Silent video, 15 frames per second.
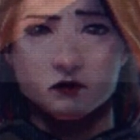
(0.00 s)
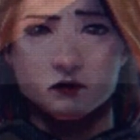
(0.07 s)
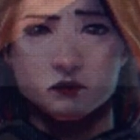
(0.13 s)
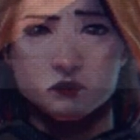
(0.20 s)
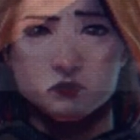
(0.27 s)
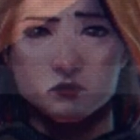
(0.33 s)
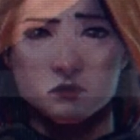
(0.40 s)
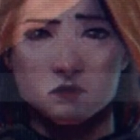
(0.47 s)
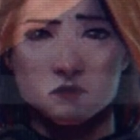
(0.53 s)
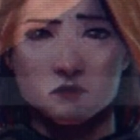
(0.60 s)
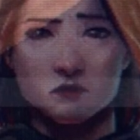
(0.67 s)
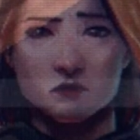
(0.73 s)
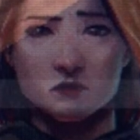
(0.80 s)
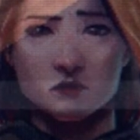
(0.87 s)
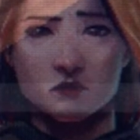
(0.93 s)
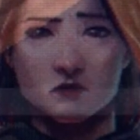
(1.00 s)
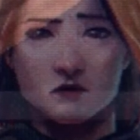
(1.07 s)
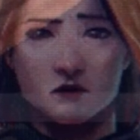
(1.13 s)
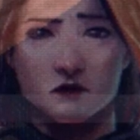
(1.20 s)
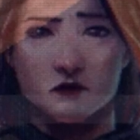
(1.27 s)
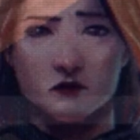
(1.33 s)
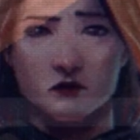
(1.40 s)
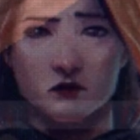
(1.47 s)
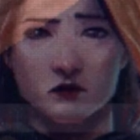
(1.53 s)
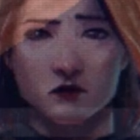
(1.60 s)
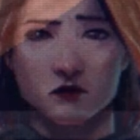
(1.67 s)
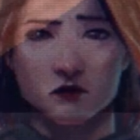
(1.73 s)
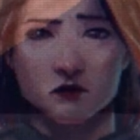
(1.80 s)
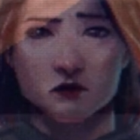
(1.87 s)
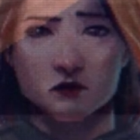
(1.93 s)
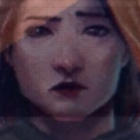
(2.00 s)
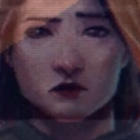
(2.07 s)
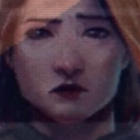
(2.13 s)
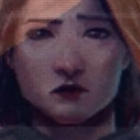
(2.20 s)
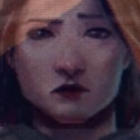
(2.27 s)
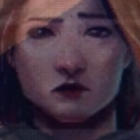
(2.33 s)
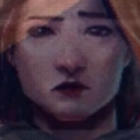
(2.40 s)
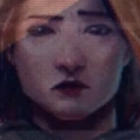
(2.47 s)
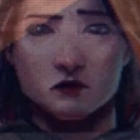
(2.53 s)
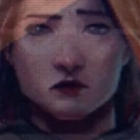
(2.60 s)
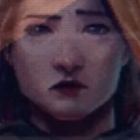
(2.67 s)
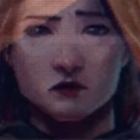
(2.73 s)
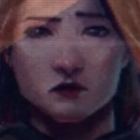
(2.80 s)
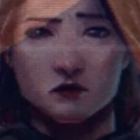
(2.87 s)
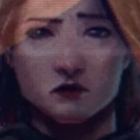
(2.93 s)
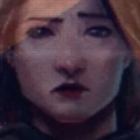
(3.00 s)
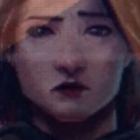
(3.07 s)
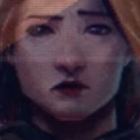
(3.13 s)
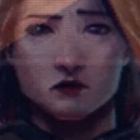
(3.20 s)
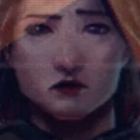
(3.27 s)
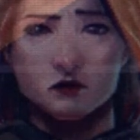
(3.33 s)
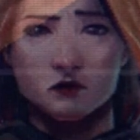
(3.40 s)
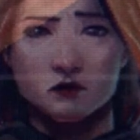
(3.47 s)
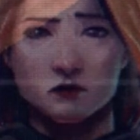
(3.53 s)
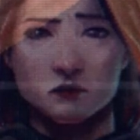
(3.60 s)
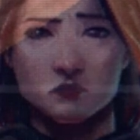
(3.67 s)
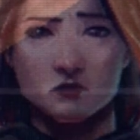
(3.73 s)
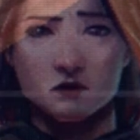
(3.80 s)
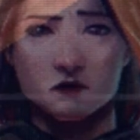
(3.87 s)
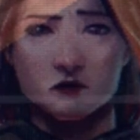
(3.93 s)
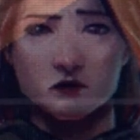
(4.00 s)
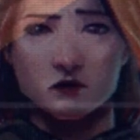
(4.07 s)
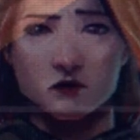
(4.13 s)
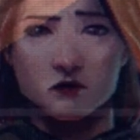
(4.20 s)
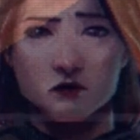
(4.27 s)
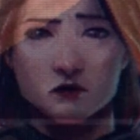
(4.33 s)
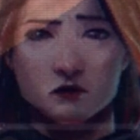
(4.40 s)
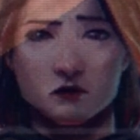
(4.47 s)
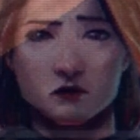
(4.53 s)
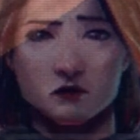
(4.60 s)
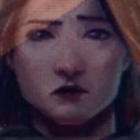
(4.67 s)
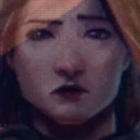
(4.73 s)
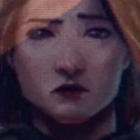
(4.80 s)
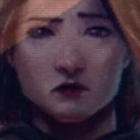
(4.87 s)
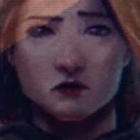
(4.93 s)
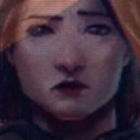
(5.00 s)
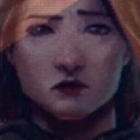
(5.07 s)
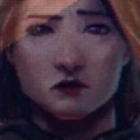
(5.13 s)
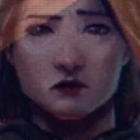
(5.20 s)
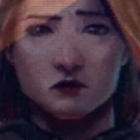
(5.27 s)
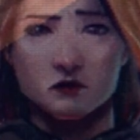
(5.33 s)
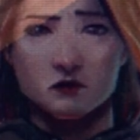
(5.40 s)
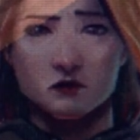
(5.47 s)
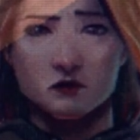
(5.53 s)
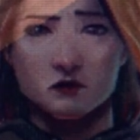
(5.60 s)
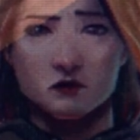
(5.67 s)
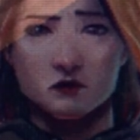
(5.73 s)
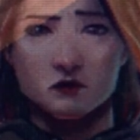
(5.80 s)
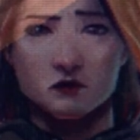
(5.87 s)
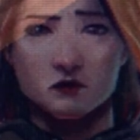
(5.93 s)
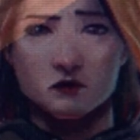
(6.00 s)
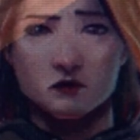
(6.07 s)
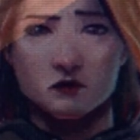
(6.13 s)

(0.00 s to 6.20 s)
The person shown says nothing.